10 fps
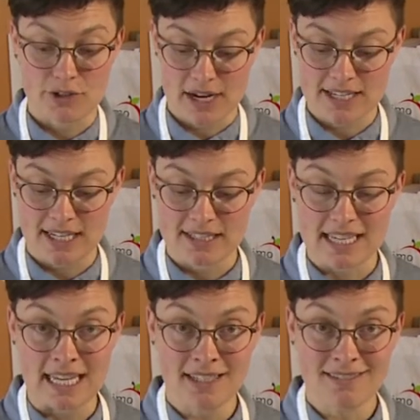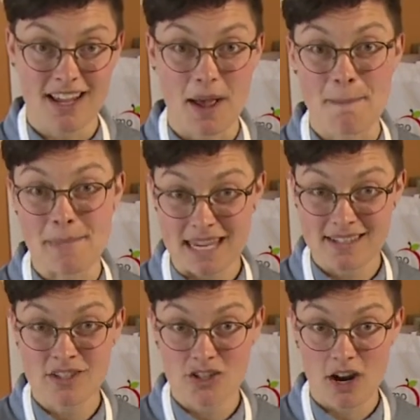dressings in. A
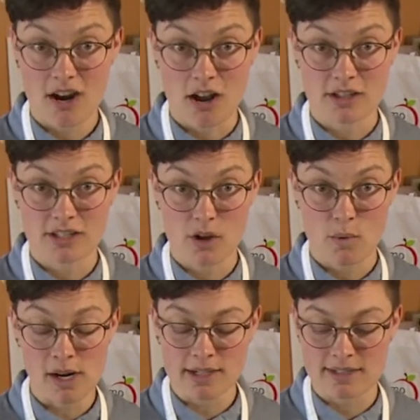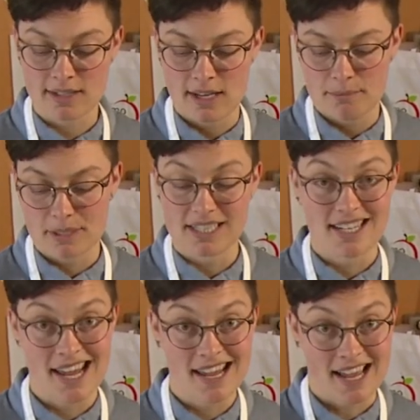mason jar also works, but
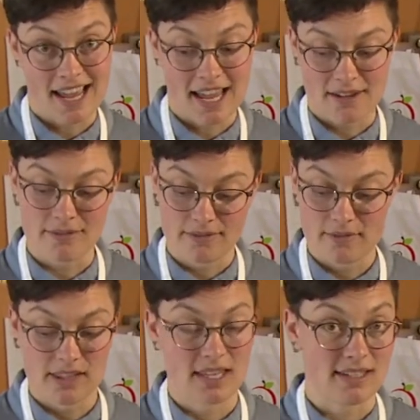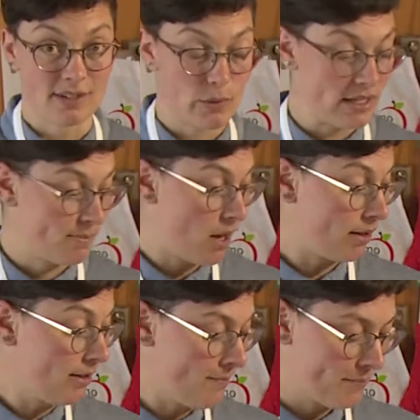today I have this squeeze
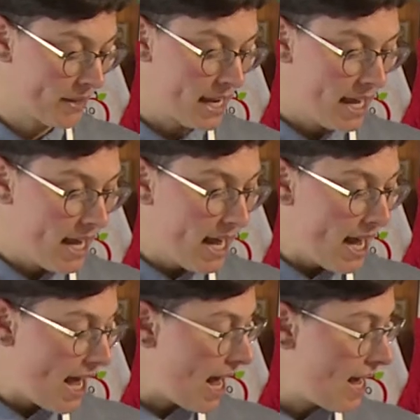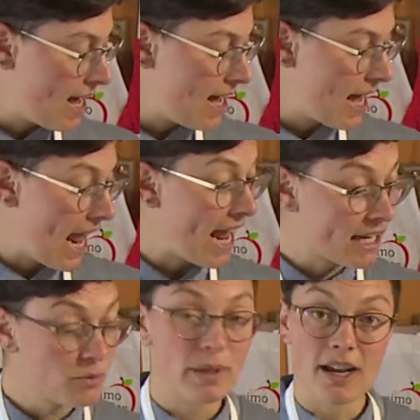bottle.
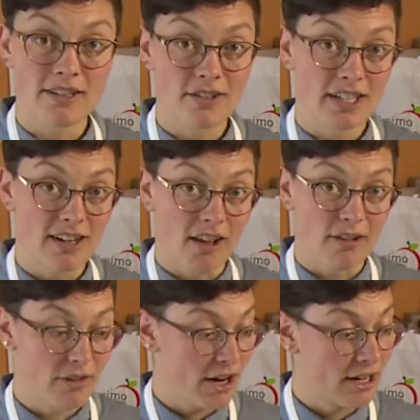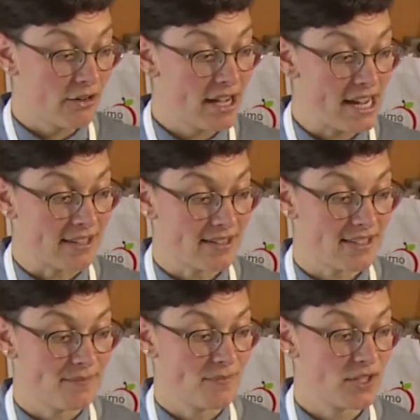And we also need all of our
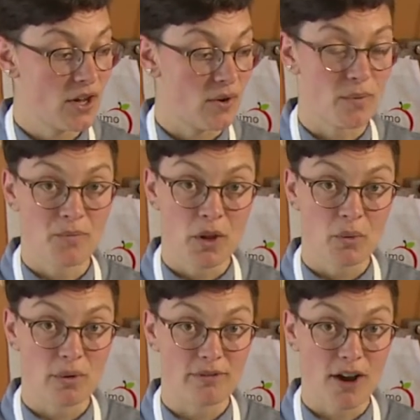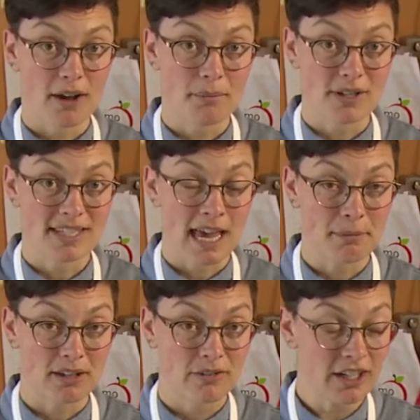ingredients. So we've got
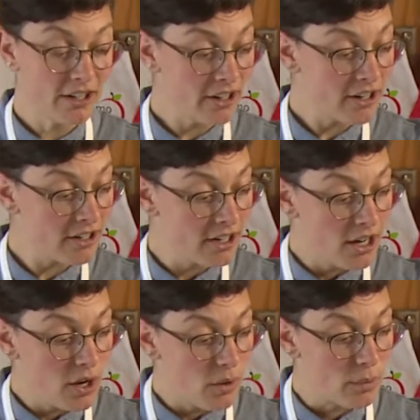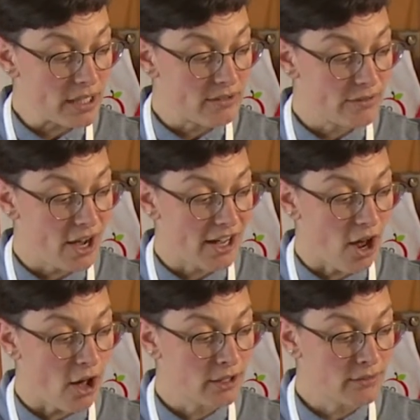balsamic vinegar, we've got
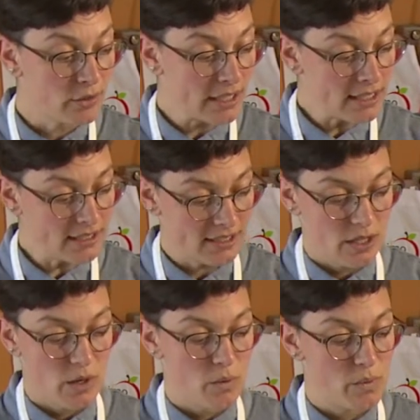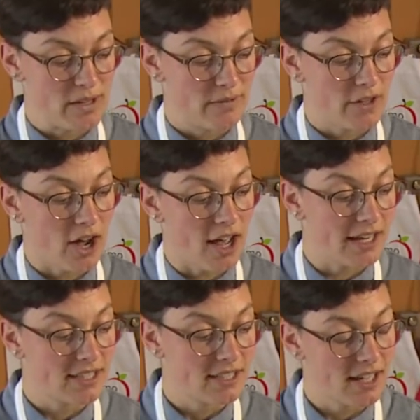olive oil, we've got